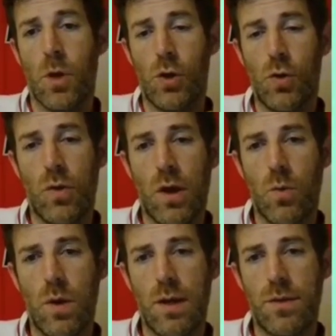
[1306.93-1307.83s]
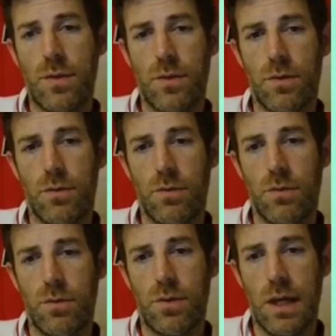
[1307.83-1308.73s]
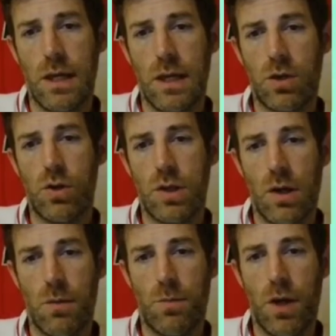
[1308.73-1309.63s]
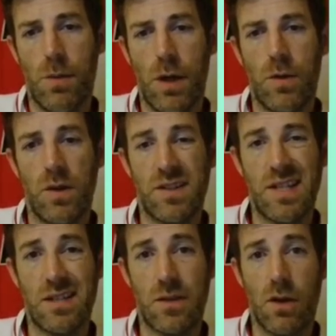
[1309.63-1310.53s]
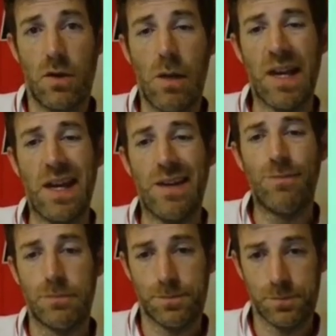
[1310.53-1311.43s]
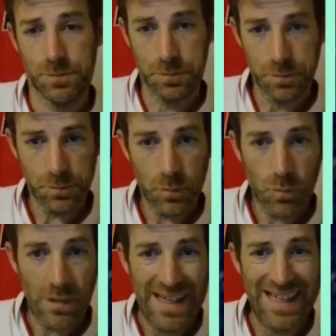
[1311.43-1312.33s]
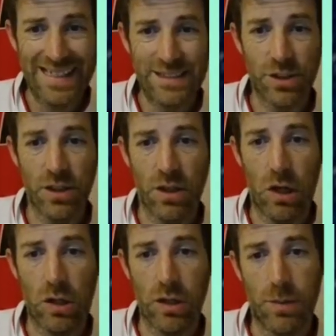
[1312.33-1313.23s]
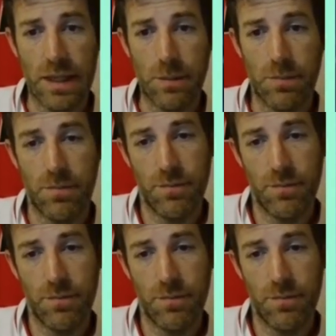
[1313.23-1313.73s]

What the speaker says: And although with the Cunha and Burmo and Sesko coming in, he's going to arguably